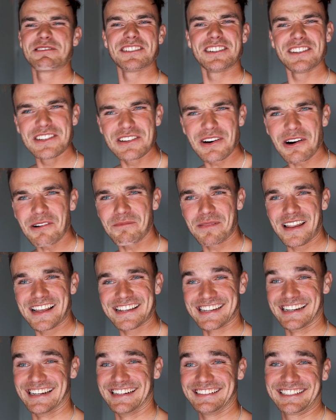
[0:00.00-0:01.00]
was not
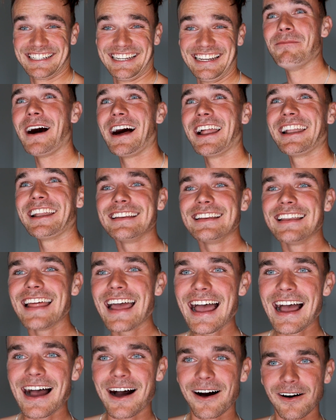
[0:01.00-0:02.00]
pleasant. But
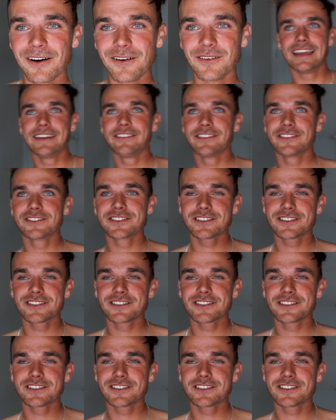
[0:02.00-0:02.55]
now, even